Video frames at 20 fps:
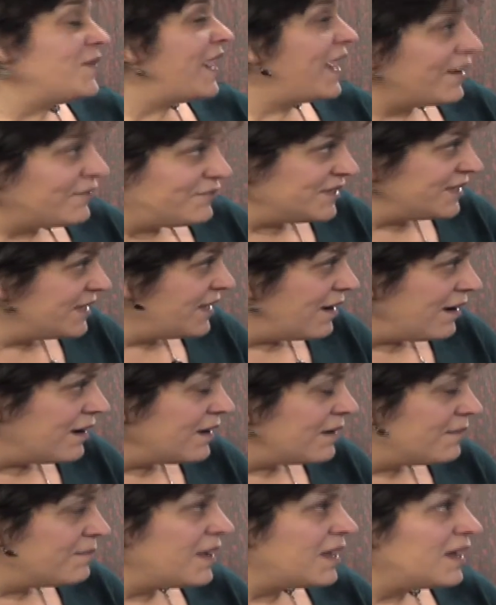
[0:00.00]
"You have to
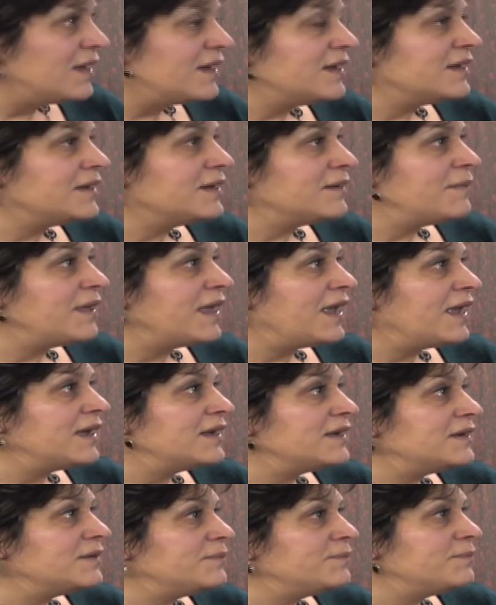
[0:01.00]
come,"
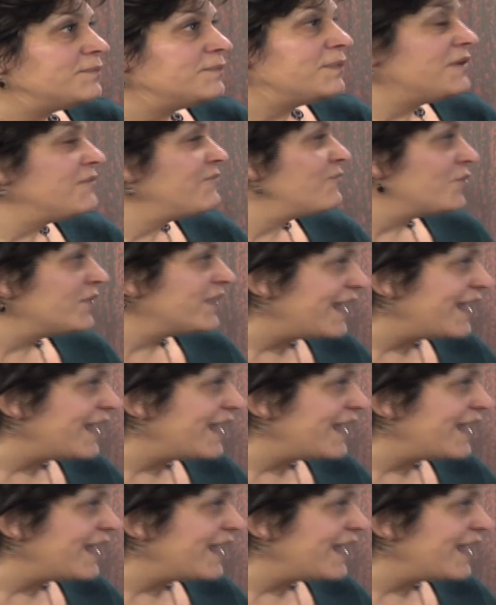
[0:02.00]
and before the